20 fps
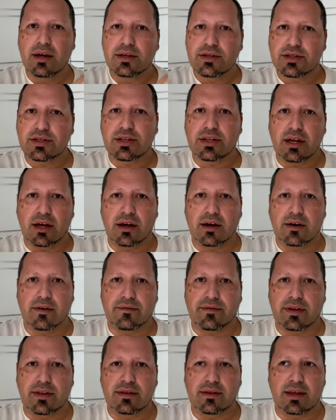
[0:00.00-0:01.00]

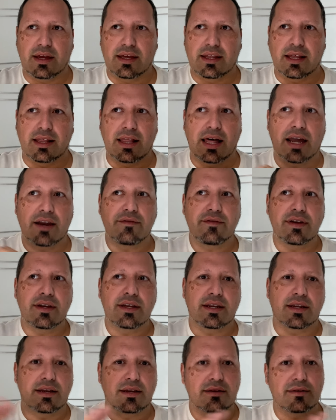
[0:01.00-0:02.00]
stuff. And, and a lot of
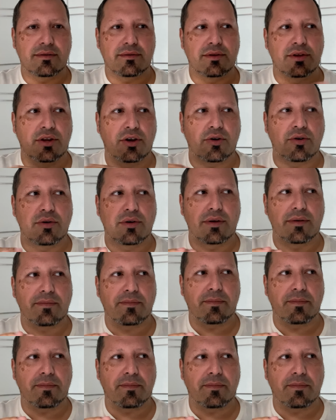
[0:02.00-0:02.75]
it, you know,